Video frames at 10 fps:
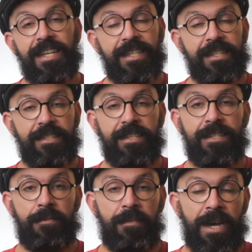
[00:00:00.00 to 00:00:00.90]
lacing
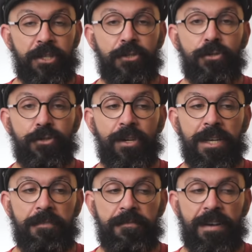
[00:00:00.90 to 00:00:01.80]
system, and
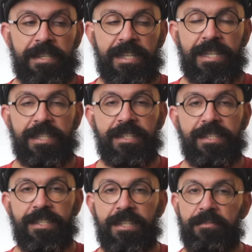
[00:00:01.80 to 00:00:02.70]
usually fast lacing
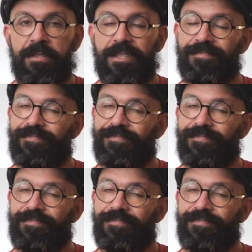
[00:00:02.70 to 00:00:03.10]
systems